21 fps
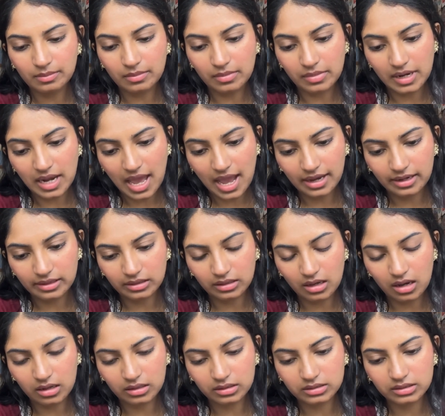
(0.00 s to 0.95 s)
black
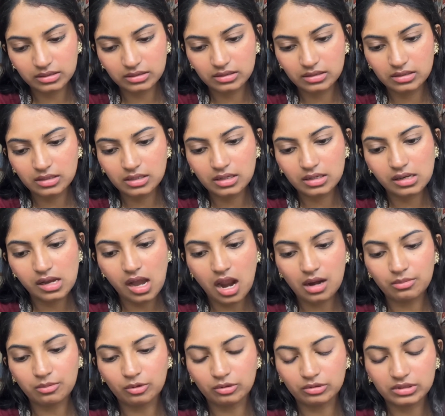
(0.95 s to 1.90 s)
duct,
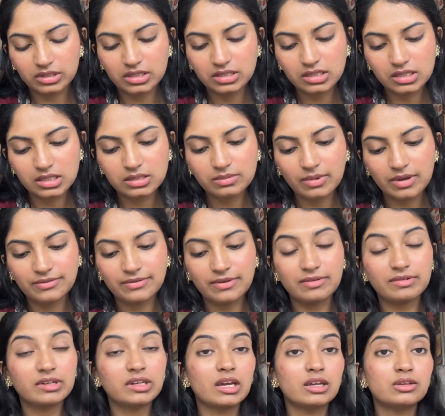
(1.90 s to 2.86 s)
cardboard. This is my
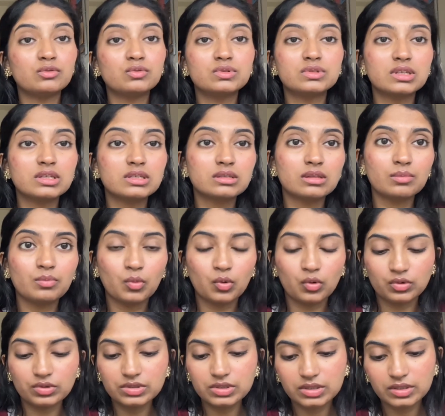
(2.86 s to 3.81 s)
favorite. I use this the
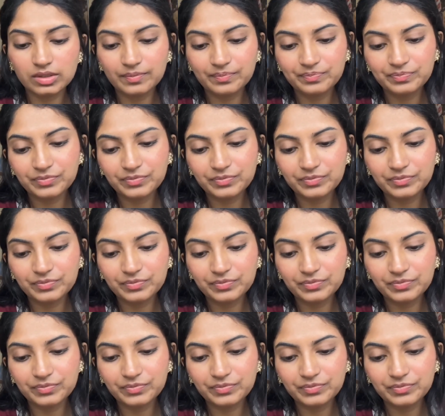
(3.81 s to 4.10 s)
most.